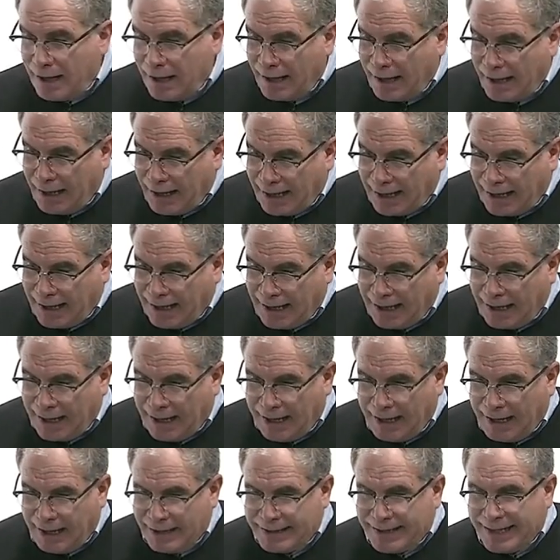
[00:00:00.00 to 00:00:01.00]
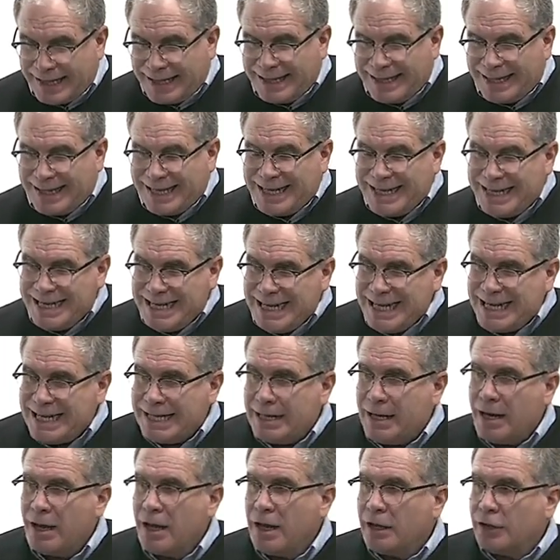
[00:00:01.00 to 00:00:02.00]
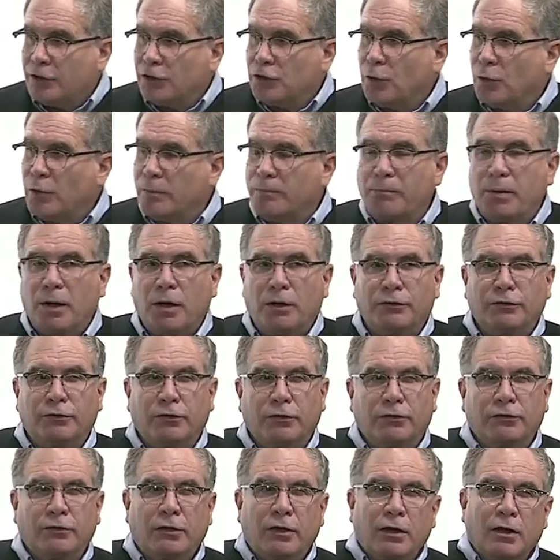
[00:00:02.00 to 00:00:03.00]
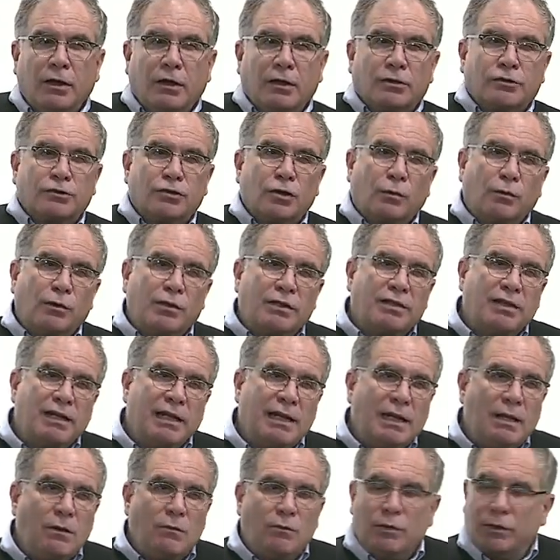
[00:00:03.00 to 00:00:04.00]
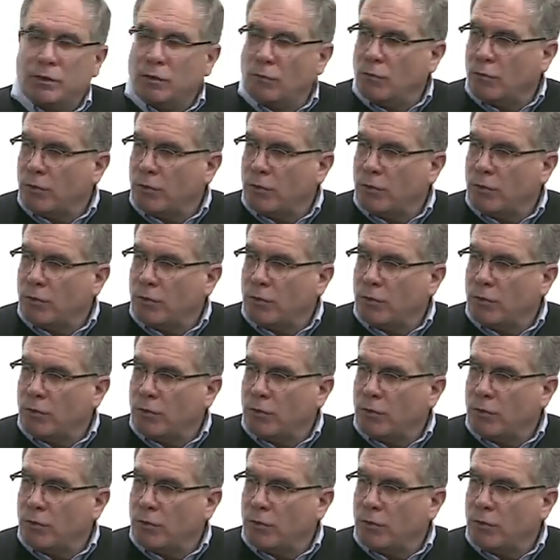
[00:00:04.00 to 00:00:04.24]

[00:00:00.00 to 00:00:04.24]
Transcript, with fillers: uh, uh, uh the, the need to impose this. So we're dealing with a